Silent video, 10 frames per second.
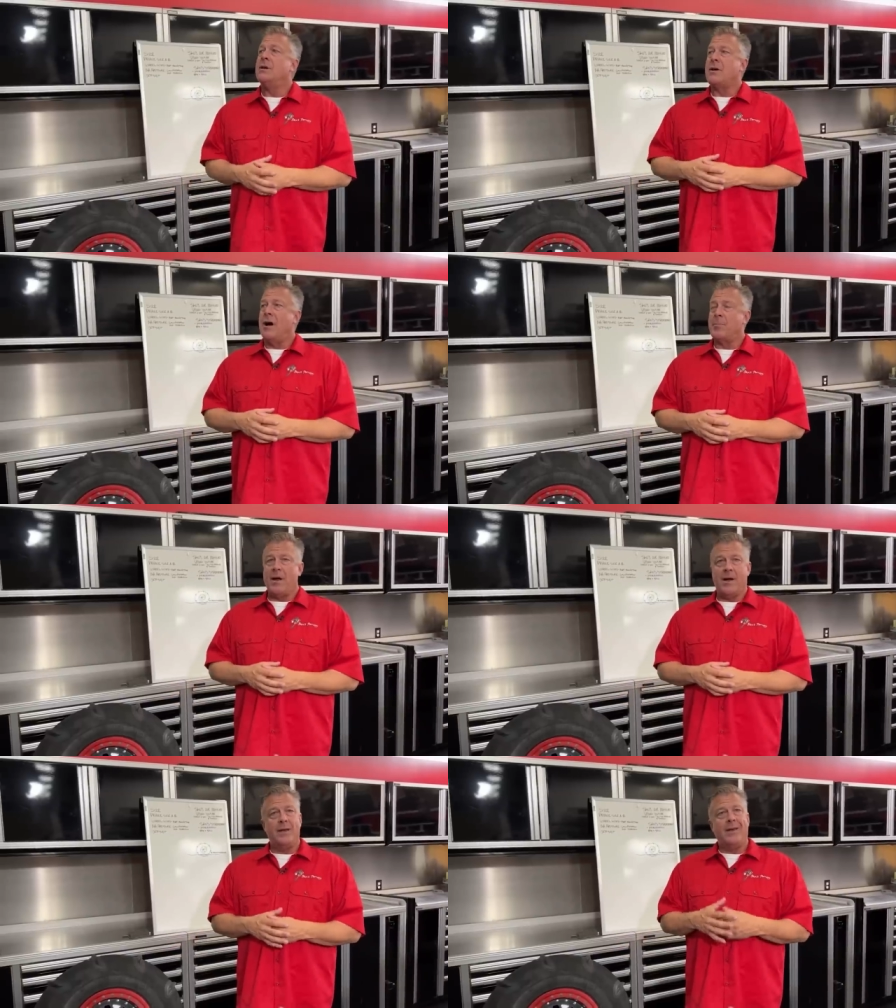Comp
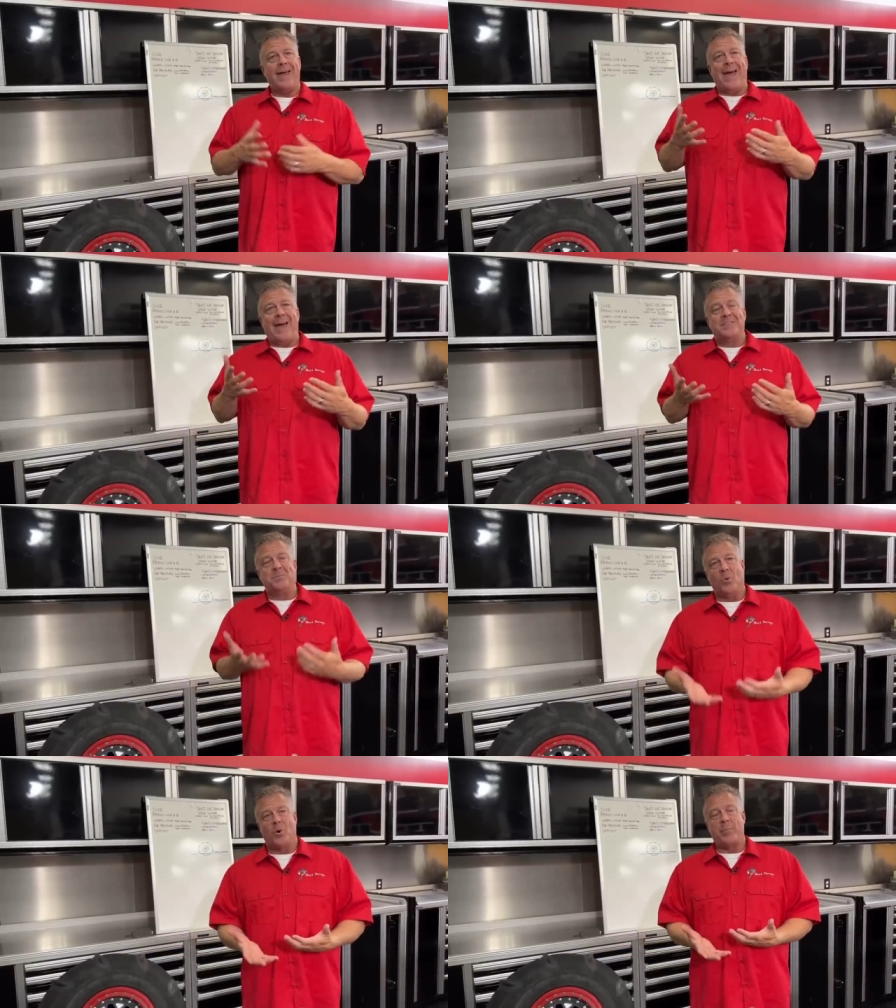cut adds
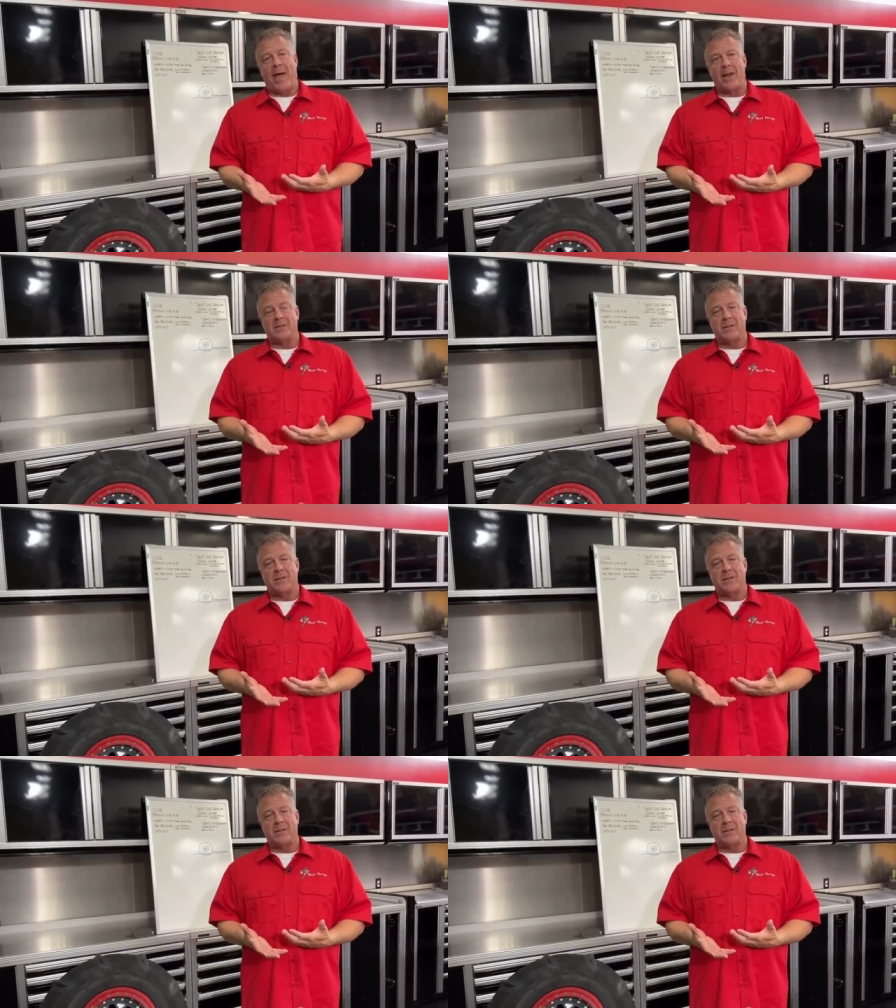more paddle